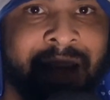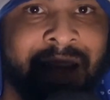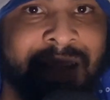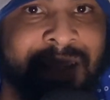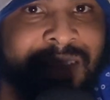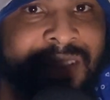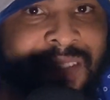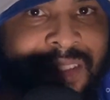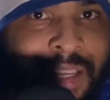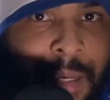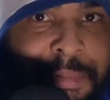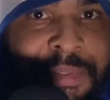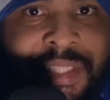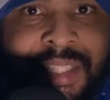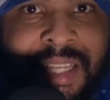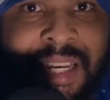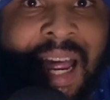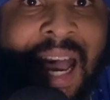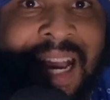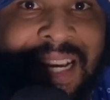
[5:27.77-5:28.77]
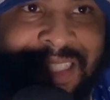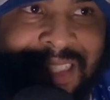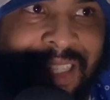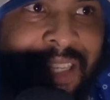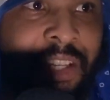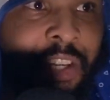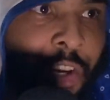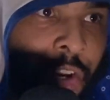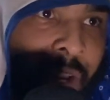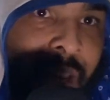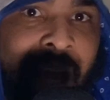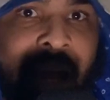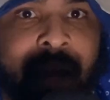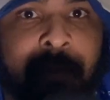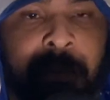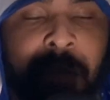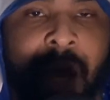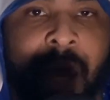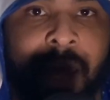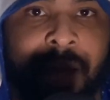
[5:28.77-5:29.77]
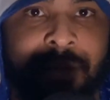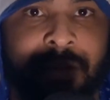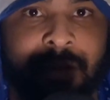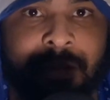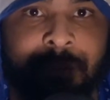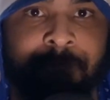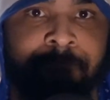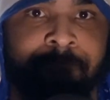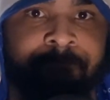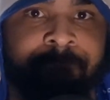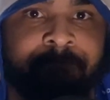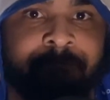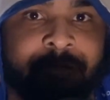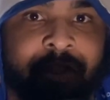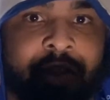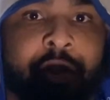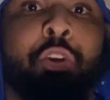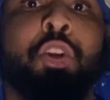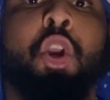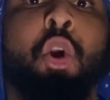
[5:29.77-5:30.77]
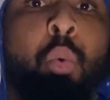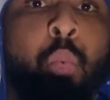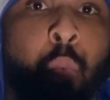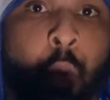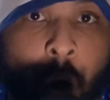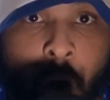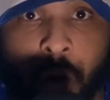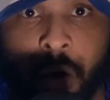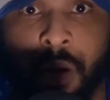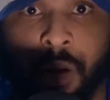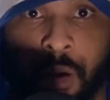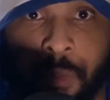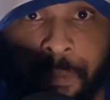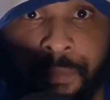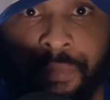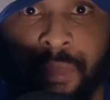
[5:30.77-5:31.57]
is subsidizing your Game Pass. So you're welcome.